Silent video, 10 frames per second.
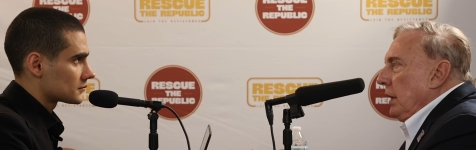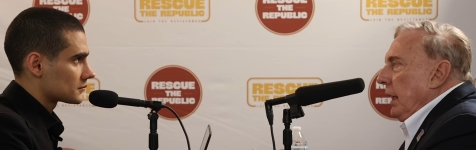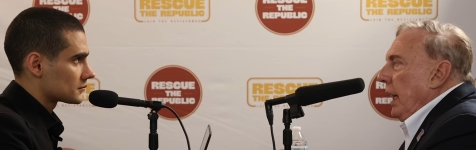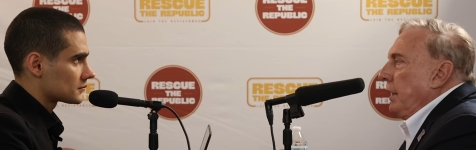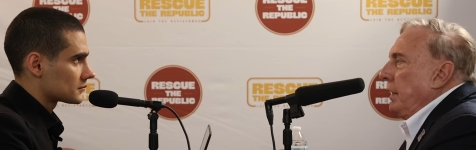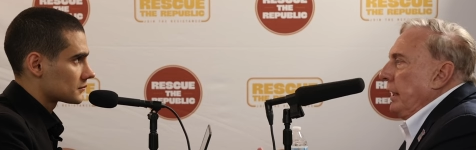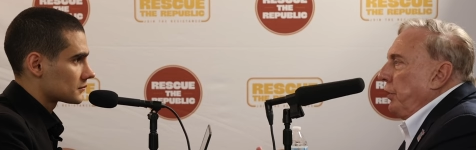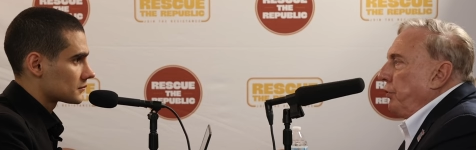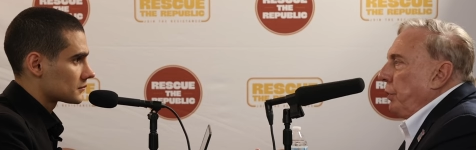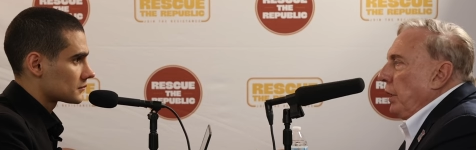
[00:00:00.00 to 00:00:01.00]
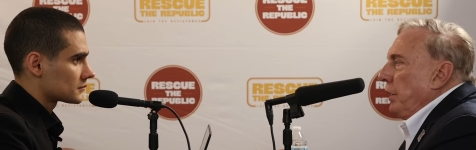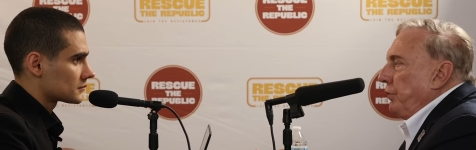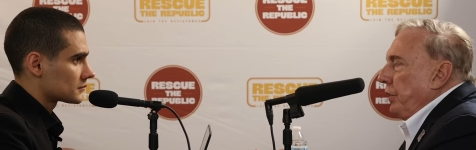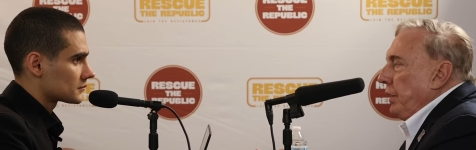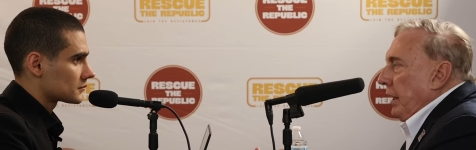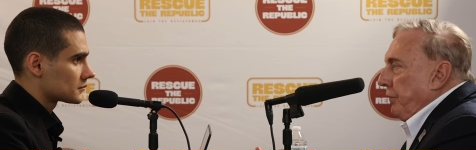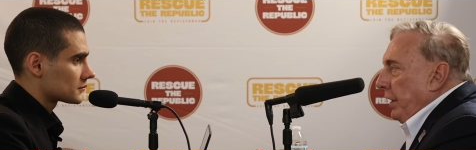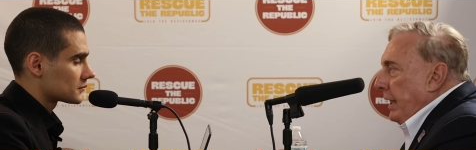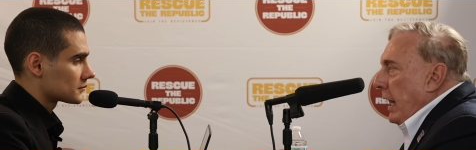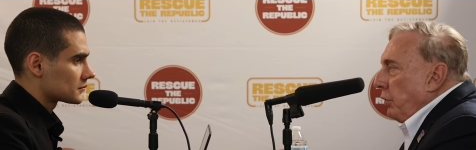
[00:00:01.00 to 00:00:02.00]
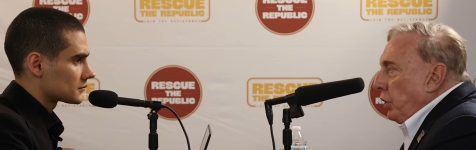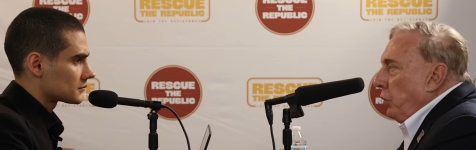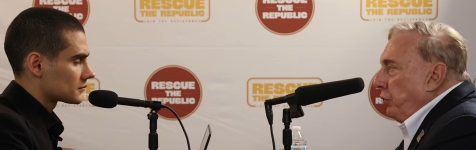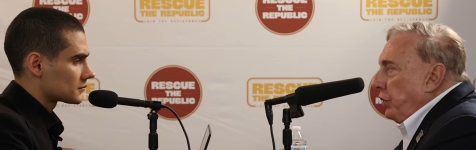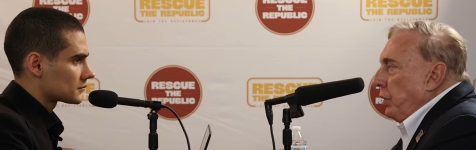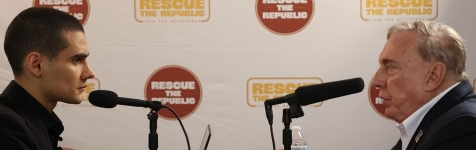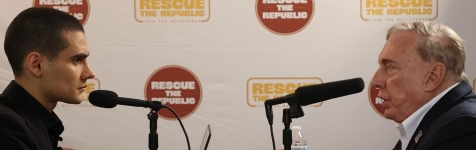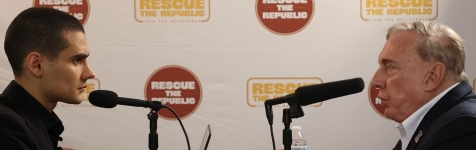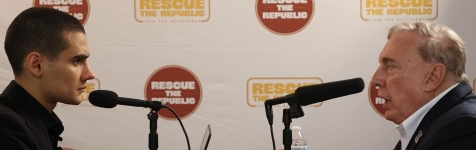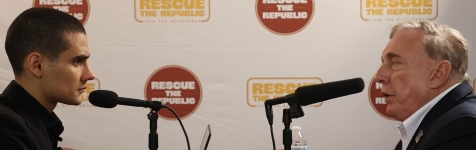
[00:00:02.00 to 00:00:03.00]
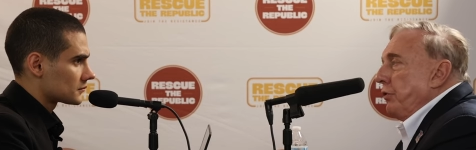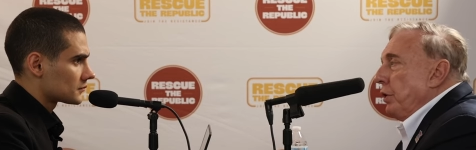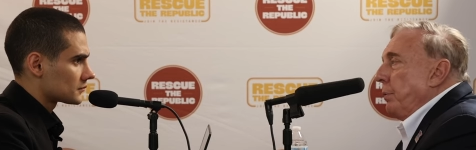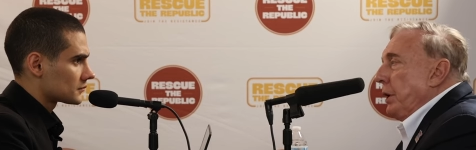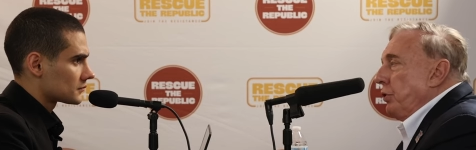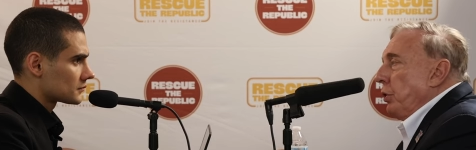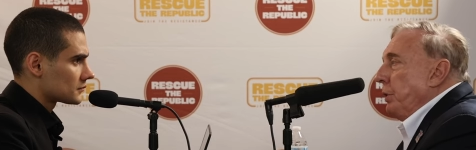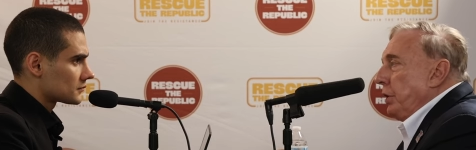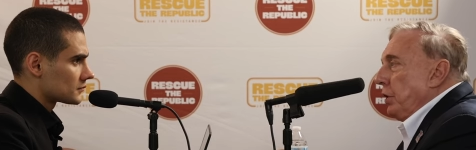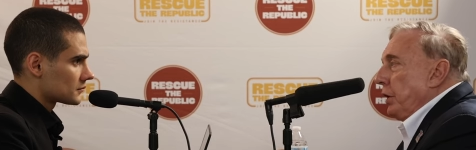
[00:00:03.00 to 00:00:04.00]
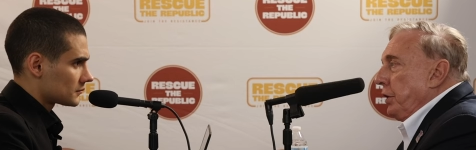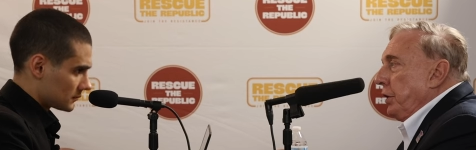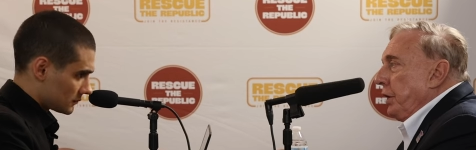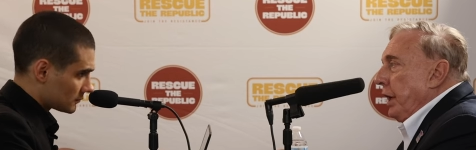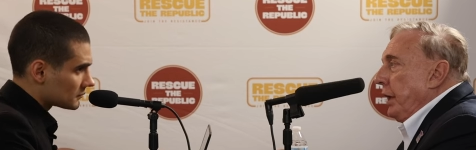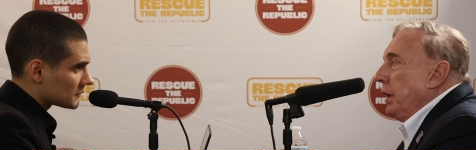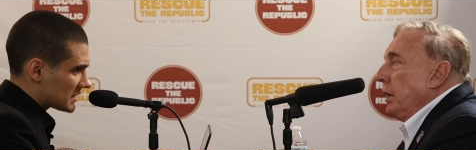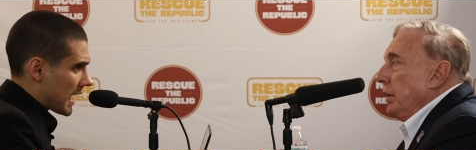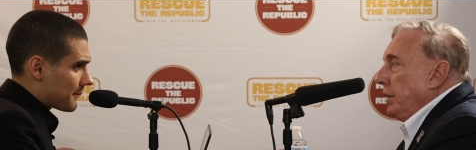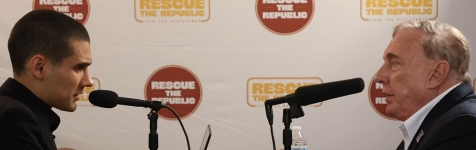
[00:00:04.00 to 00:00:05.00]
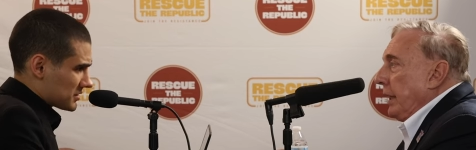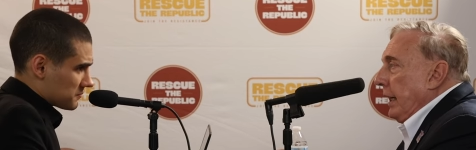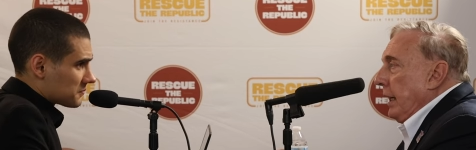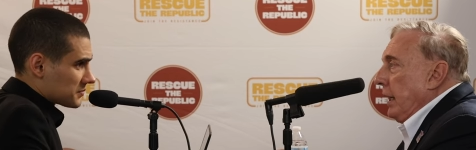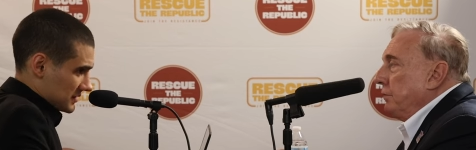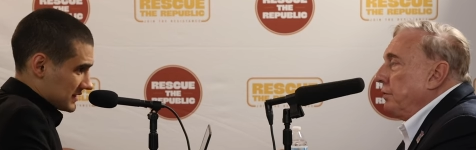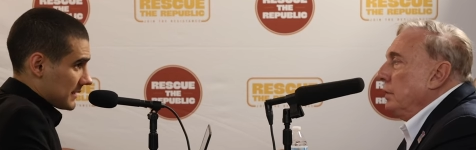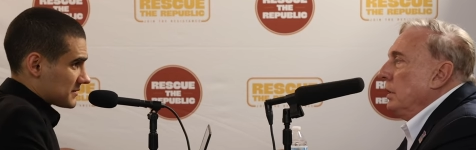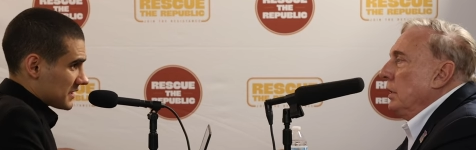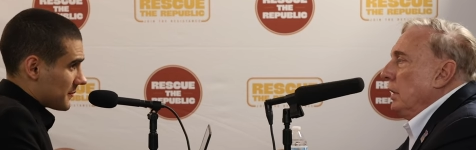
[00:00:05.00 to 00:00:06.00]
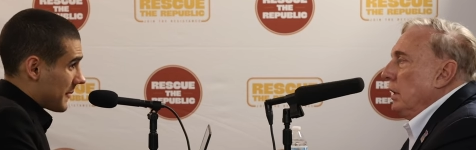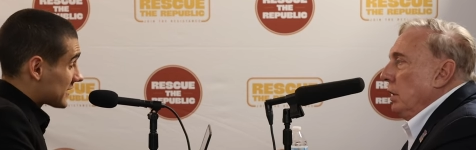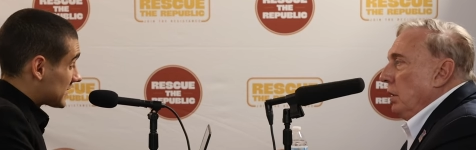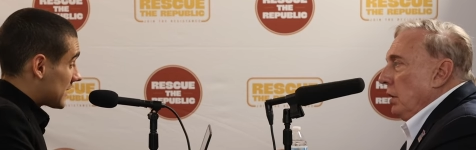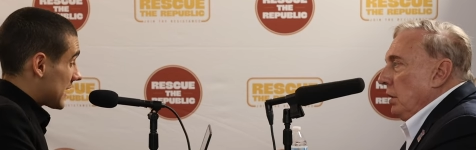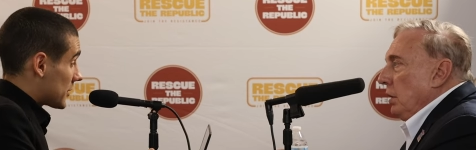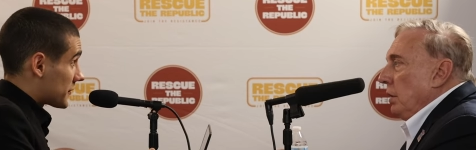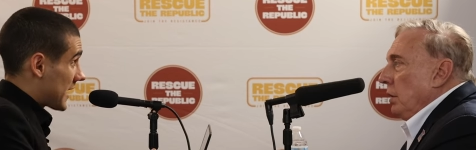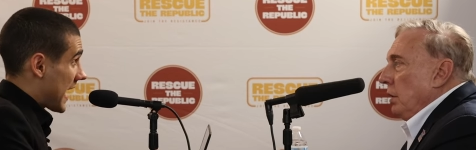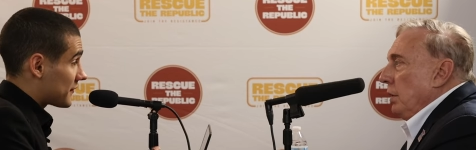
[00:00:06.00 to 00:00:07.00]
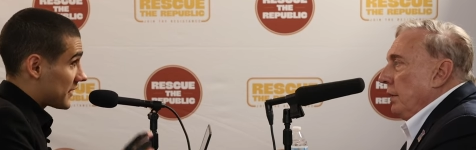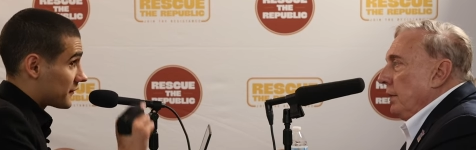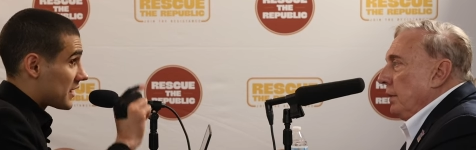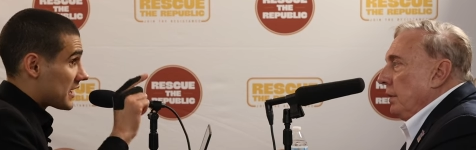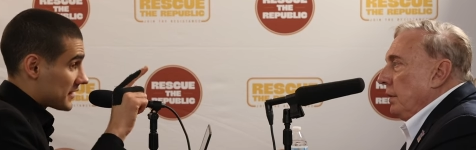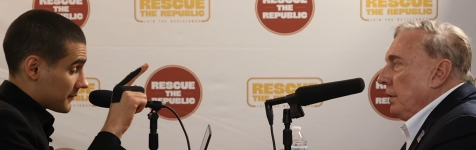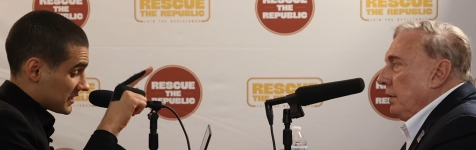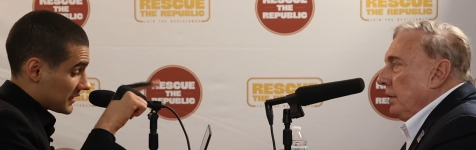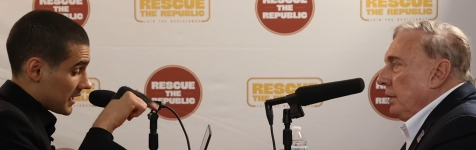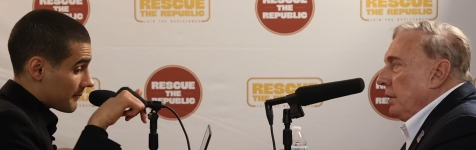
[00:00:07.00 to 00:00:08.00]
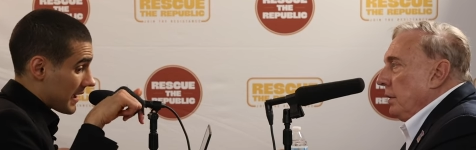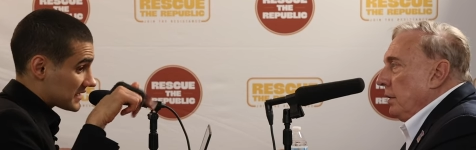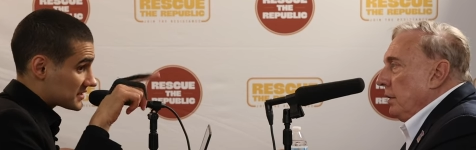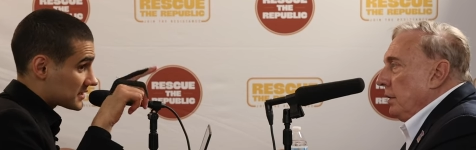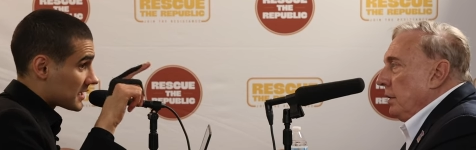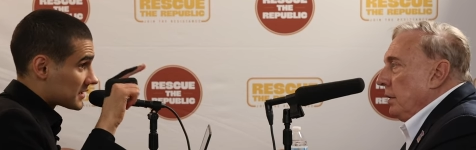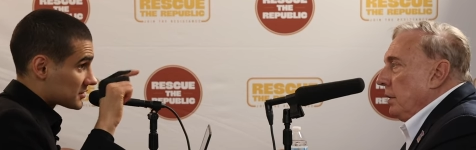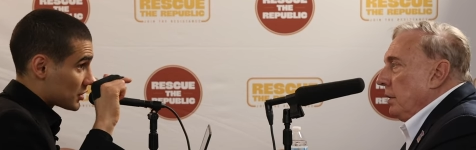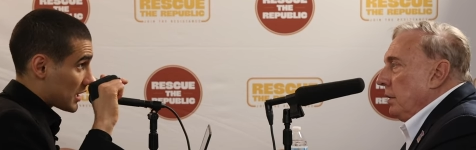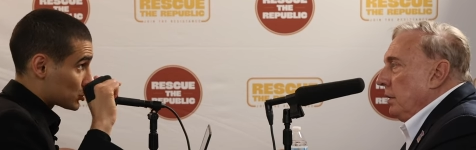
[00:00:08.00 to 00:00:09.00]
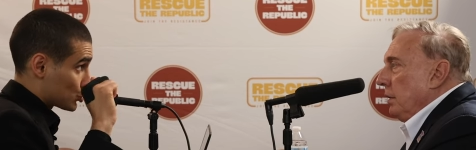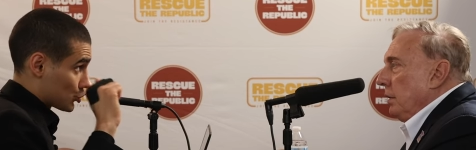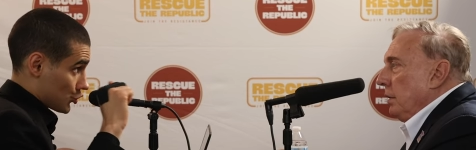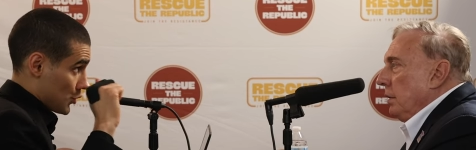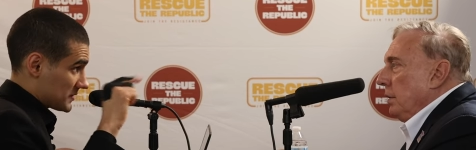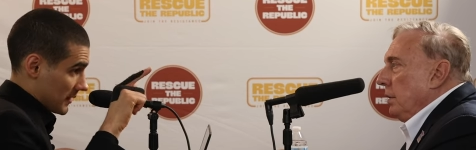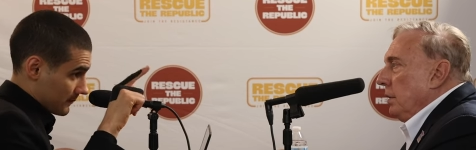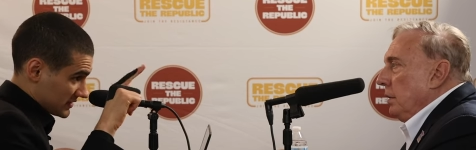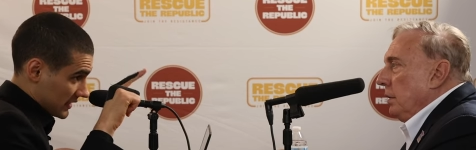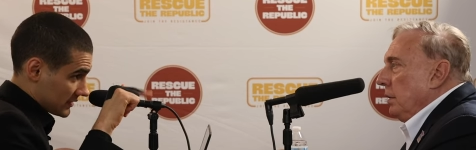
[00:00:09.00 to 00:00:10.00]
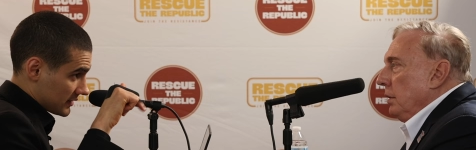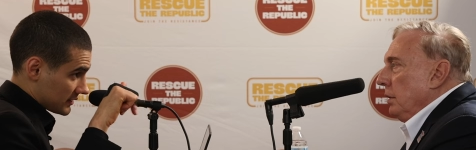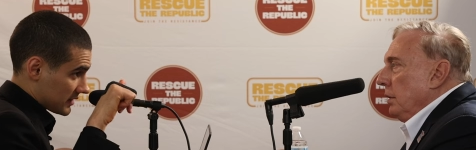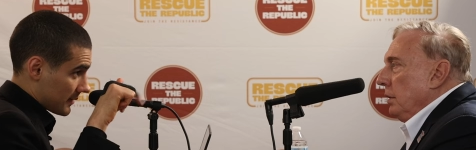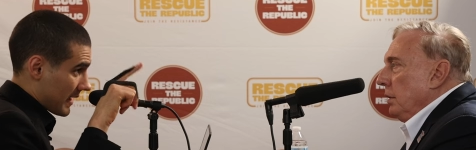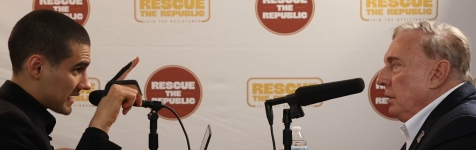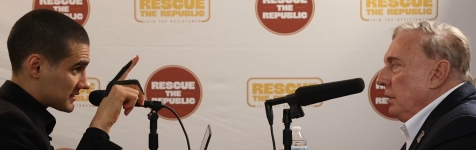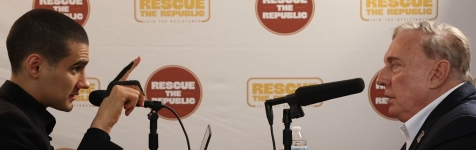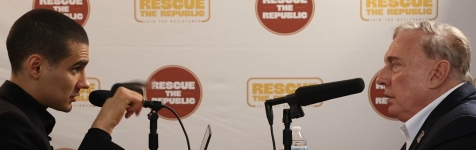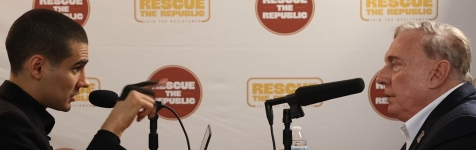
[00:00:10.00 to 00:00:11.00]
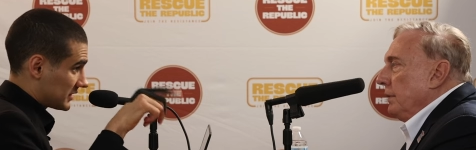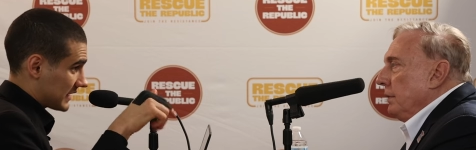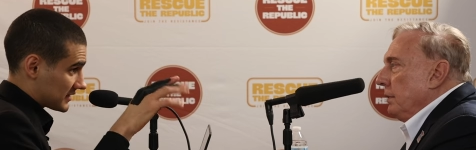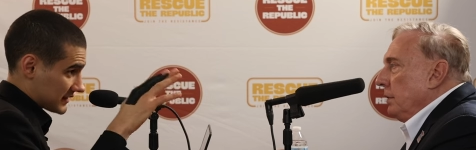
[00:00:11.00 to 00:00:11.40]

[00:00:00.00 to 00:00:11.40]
Speaker 1: And Israel is it if it now goes in on the ground. Somebody told me earlier today that they have
Speaker 2: seems about to. and uh, they have they've they've started to amass so troops are starting to amass not only tanks